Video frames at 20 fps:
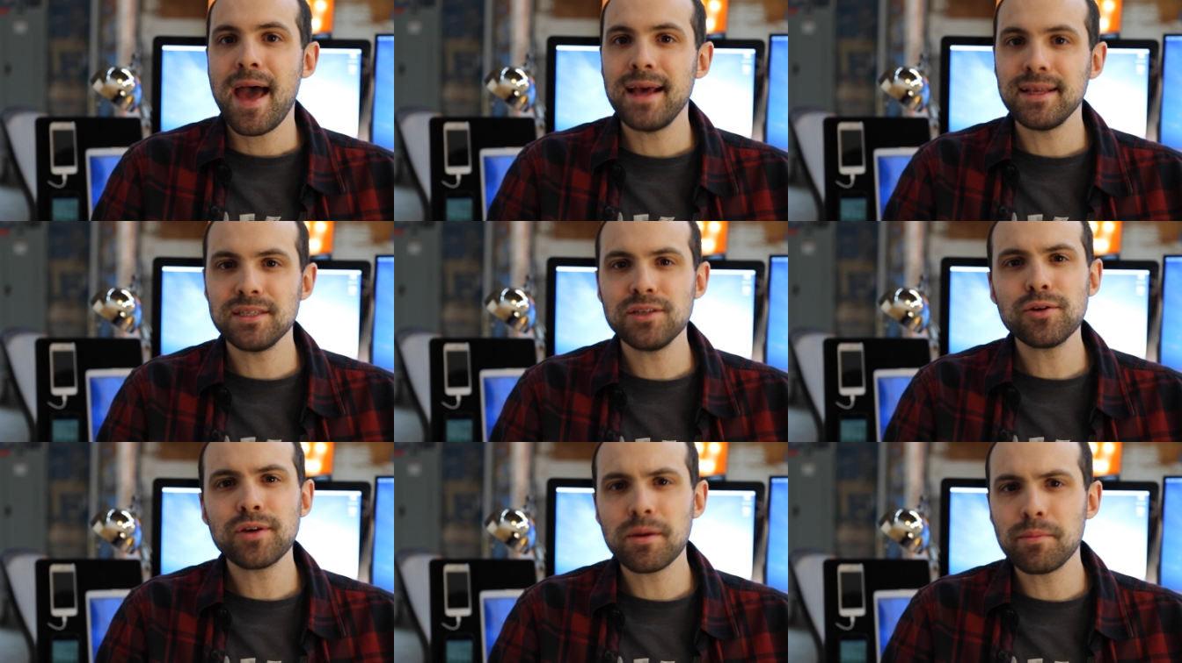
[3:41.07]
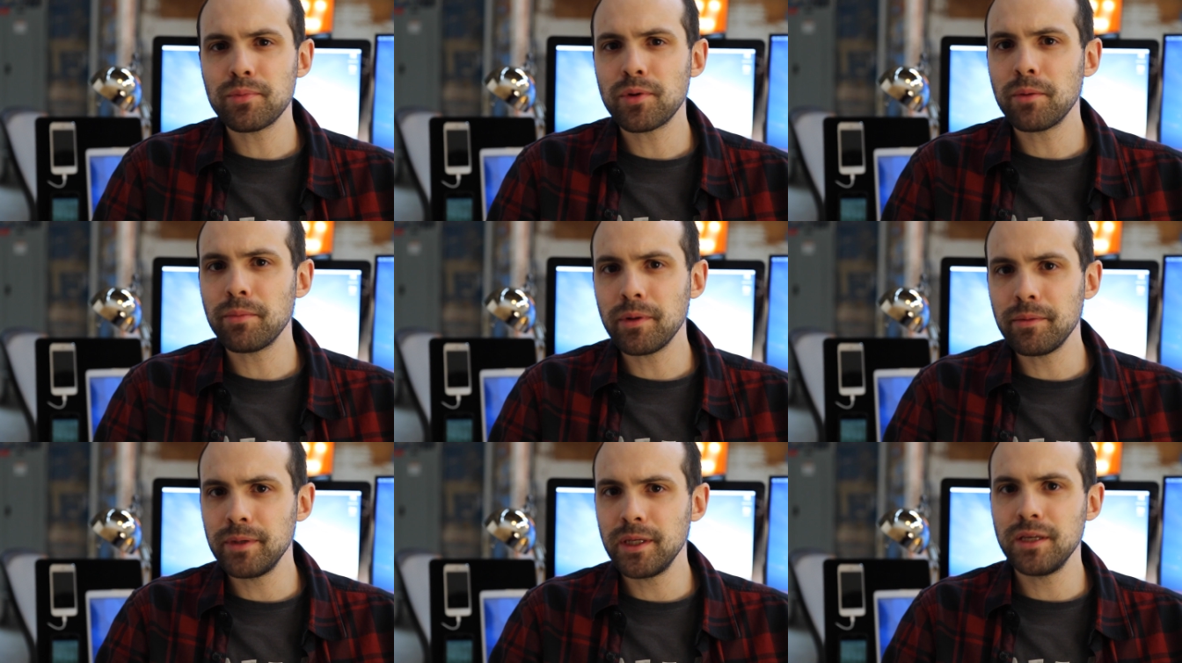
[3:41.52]
As you can
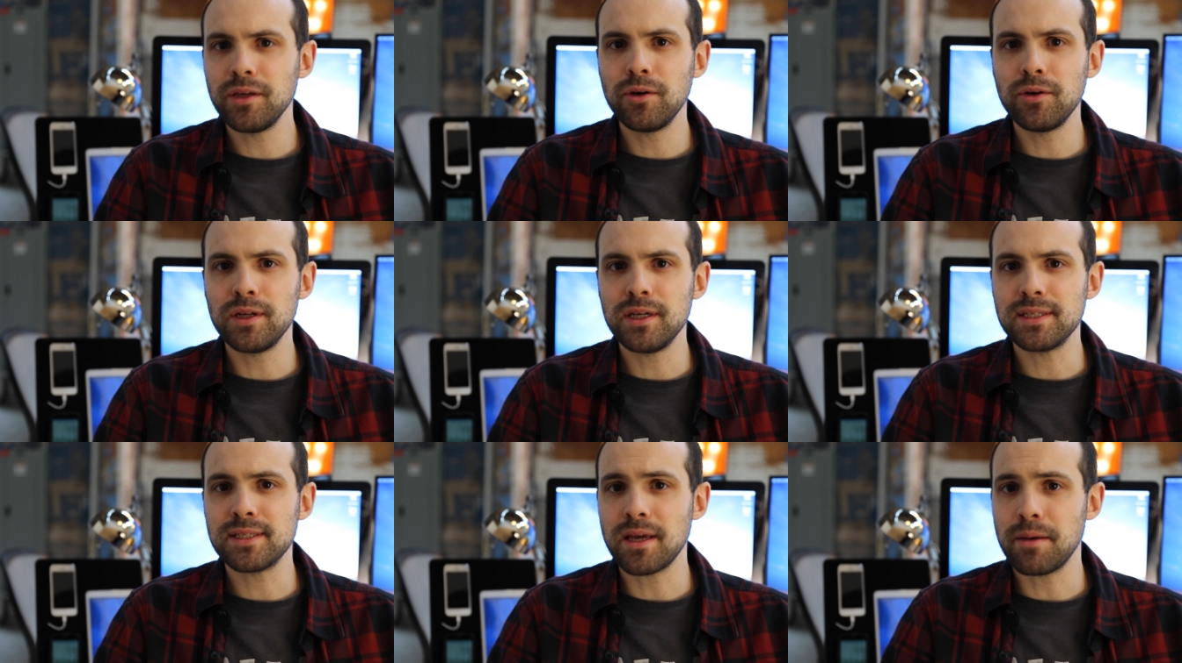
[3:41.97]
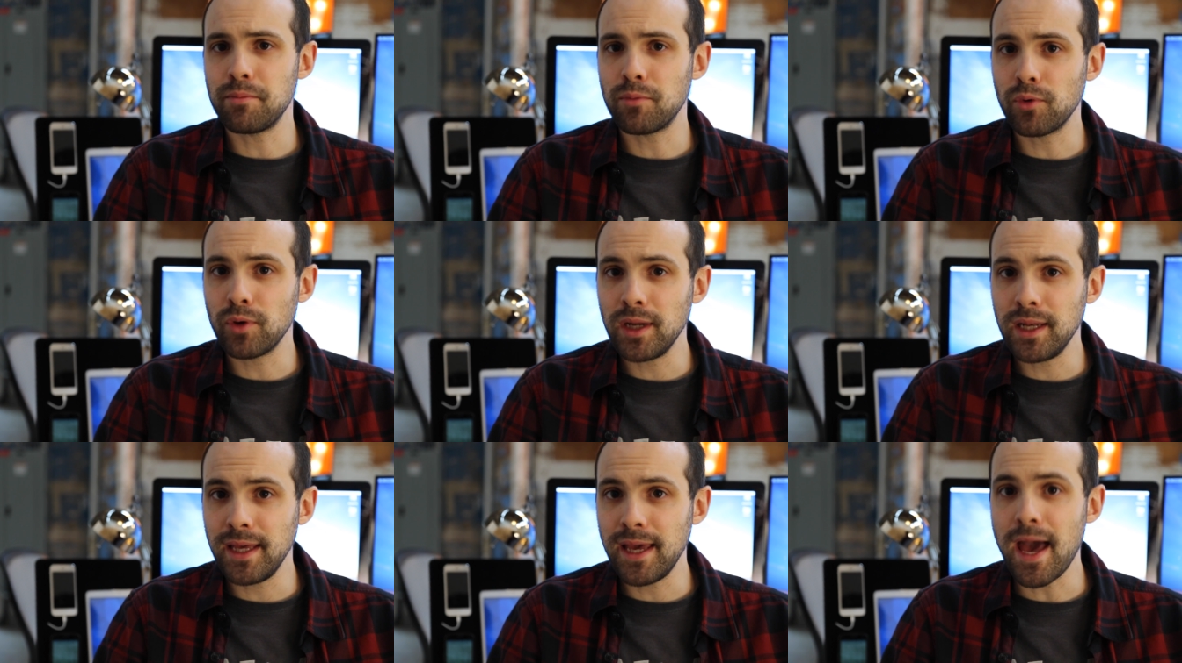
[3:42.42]
probably notice, I'm
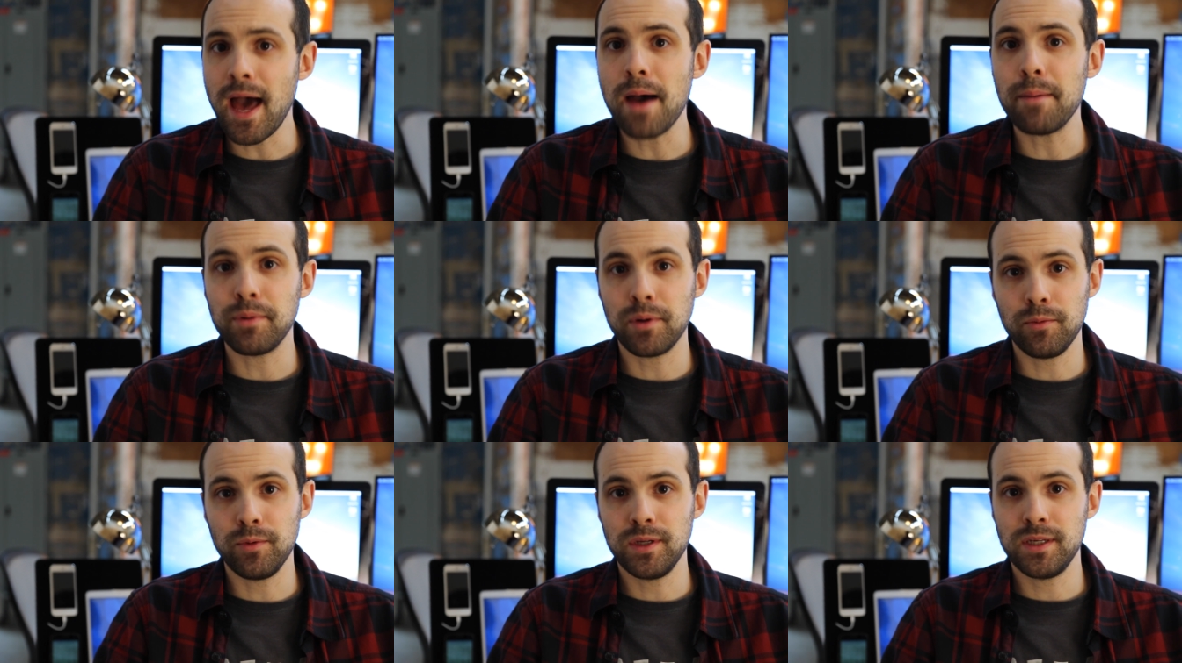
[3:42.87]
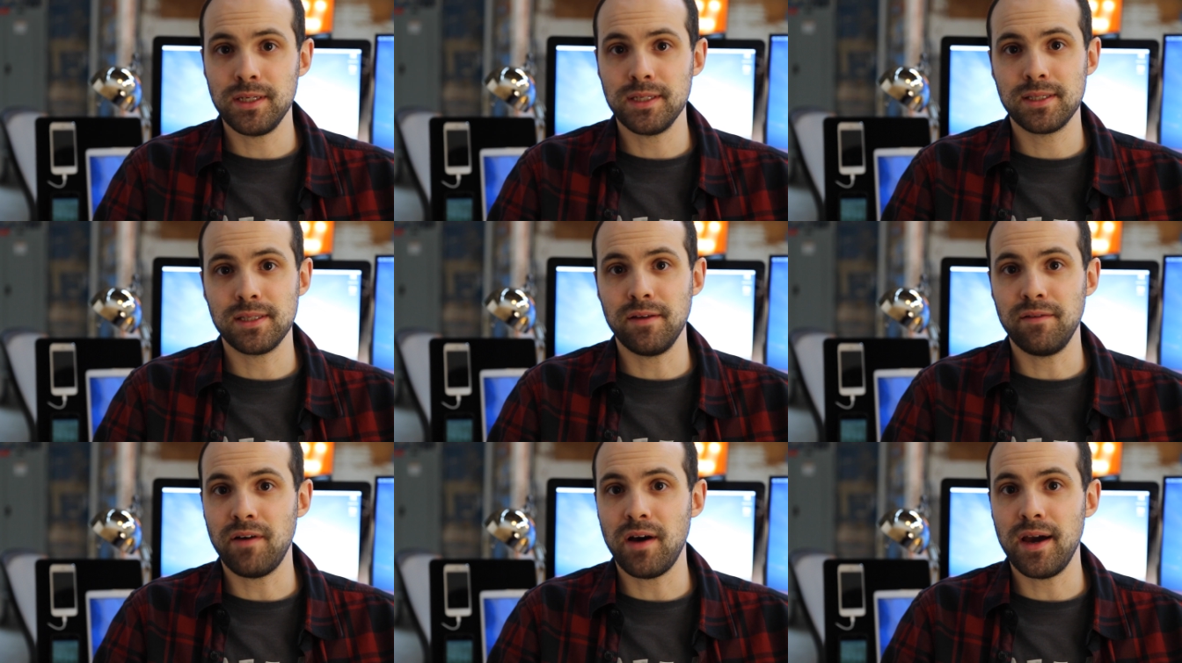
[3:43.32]
really happy with
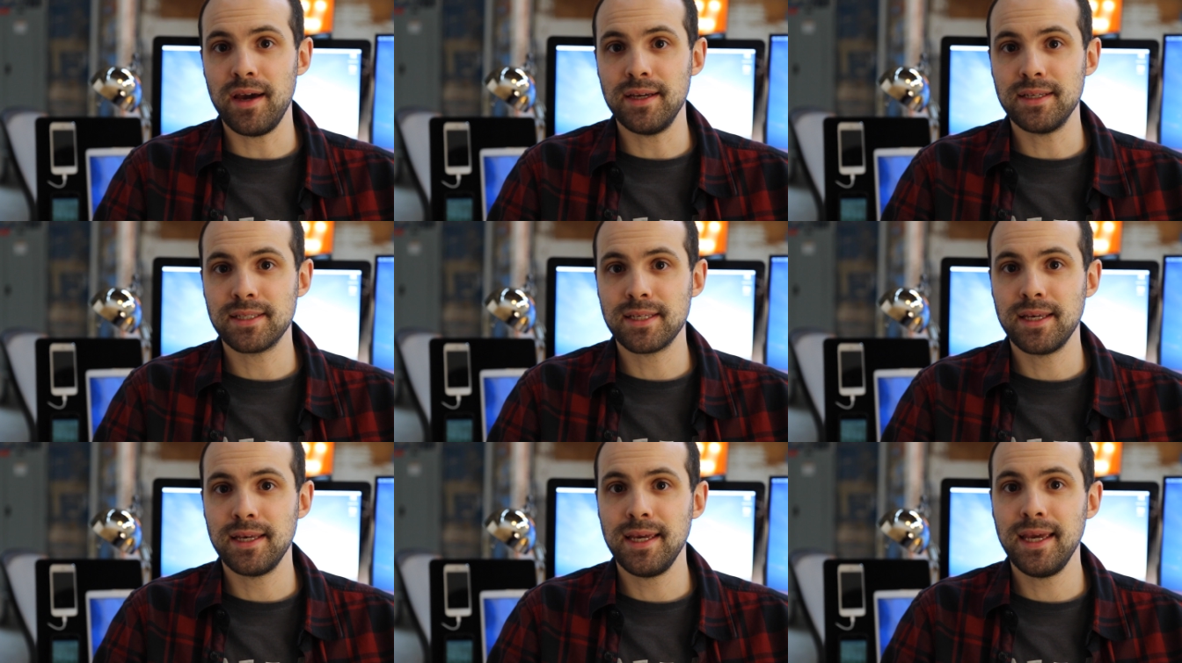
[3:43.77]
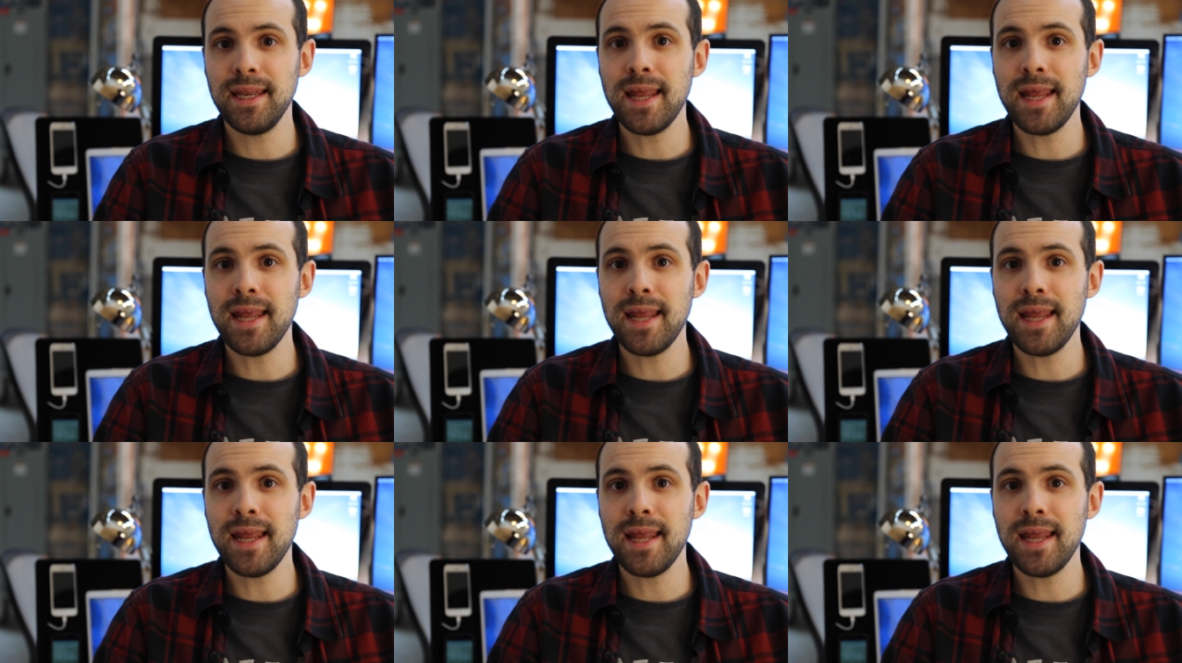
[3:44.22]
this device.